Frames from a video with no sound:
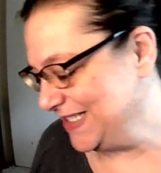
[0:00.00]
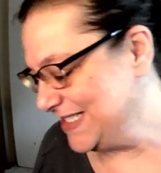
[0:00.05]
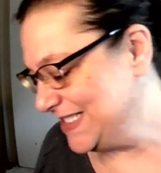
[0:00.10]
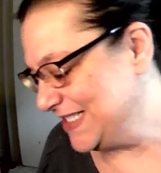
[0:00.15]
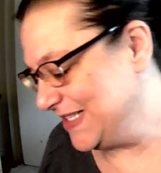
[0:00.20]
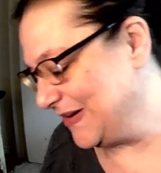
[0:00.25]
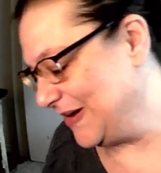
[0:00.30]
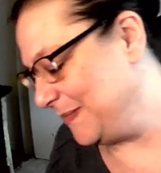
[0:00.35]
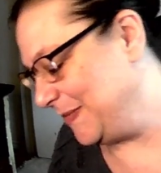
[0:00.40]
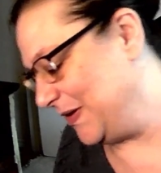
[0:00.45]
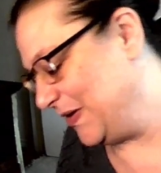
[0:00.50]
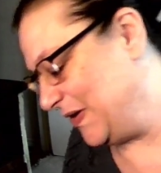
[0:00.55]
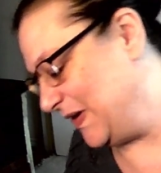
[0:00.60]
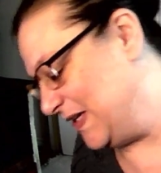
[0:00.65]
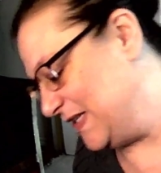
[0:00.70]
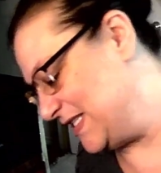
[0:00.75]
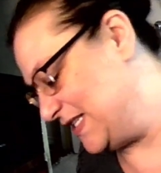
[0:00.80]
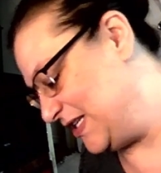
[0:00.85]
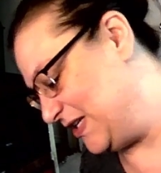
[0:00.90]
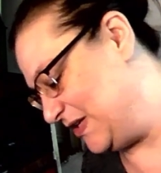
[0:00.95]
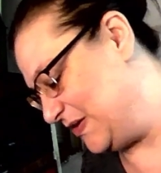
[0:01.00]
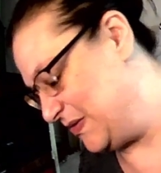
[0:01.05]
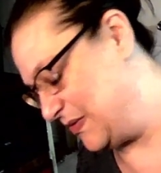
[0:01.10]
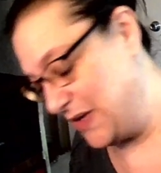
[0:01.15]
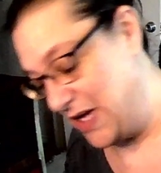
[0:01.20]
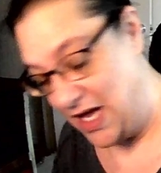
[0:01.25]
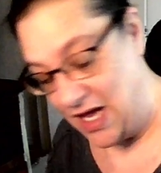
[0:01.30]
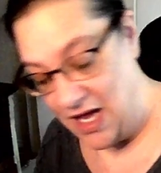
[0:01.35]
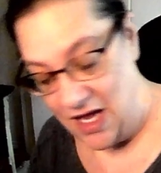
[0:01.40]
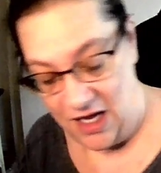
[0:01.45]
So I'm going to
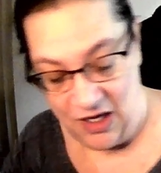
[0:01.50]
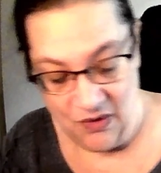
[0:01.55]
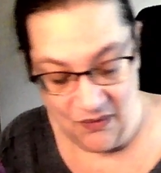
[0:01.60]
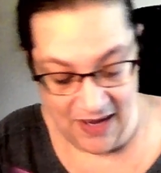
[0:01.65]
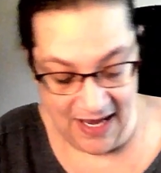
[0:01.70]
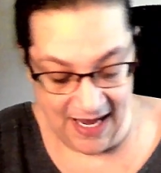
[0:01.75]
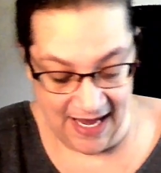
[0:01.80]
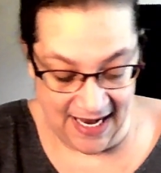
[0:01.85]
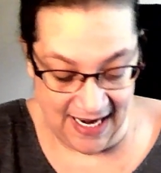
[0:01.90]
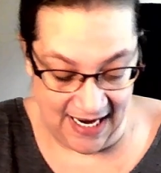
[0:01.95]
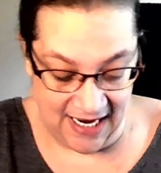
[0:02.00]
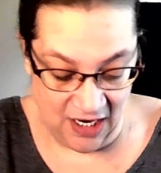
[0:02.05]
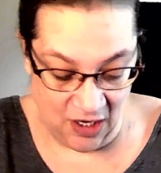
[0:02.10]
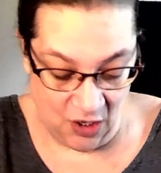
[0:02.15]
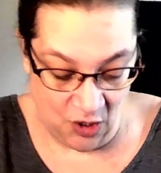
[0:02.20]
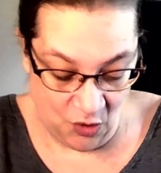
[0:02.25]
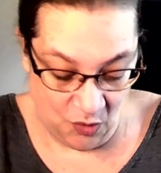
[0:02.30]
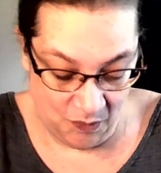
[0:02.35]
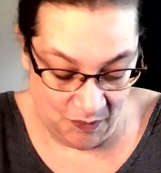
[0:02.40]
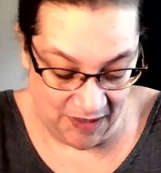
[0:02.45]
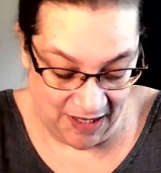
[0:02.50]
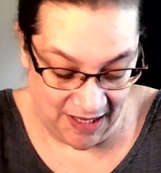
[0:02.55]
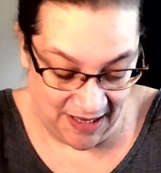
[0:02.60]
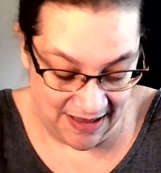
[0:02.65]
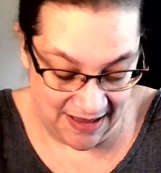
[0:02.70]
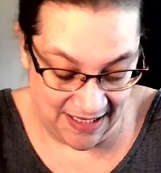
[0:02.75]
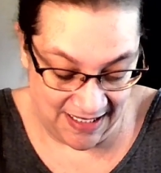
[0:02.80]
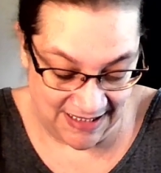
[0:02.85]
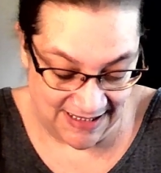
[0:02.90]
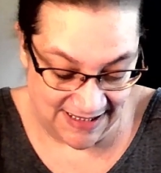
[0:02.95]
go ahead and
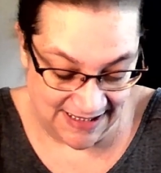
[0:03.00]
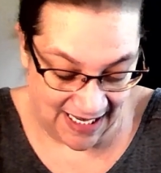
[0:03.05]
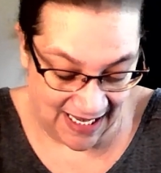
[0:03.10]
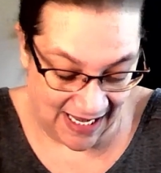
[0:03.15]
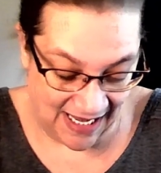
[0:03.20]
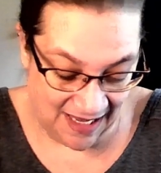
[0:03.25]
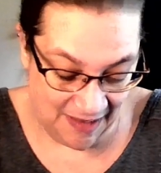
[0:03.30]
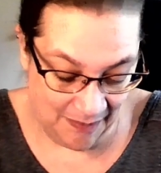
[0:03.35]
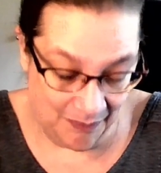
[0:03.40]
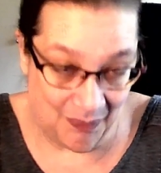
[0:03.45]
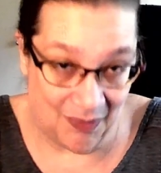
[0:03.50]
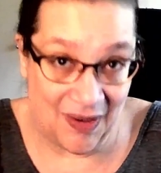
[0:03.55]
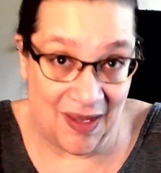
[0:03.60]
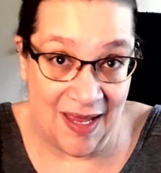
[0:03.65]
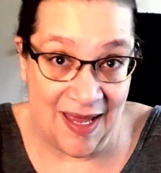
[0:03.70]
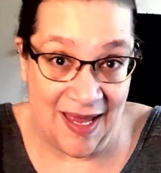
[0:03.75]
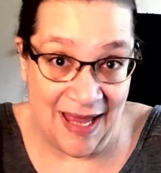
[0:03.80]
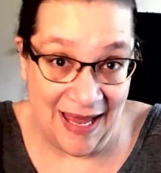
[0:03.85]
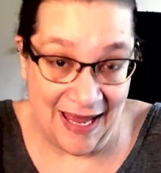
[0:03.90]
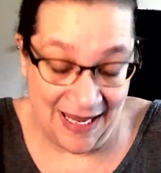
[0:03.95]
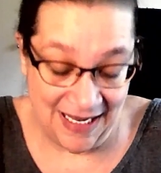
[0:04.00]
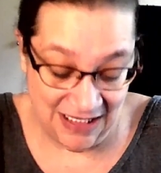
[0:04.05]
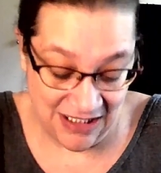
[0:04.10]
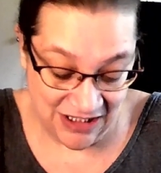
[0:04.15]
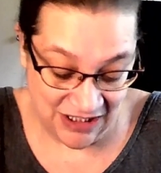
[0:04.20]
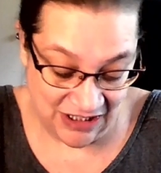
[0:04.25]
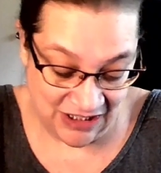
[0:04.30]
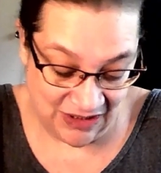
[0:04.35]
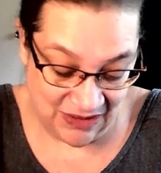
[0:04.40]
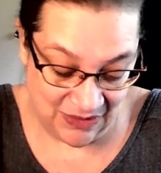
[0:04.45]
open this up
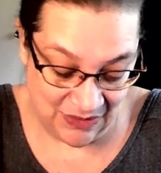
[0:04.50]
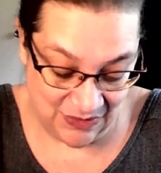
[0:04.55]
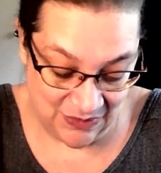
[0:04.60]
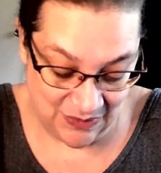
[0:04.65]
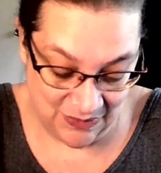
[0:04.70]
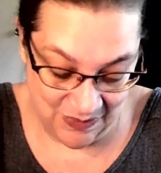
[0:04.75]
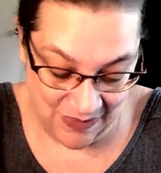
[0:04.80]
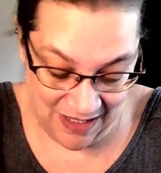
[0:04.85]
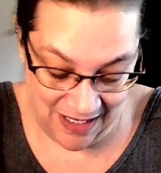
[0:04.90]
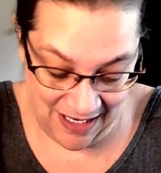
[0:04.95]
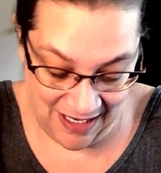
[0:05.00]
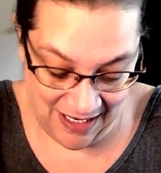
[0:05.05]
to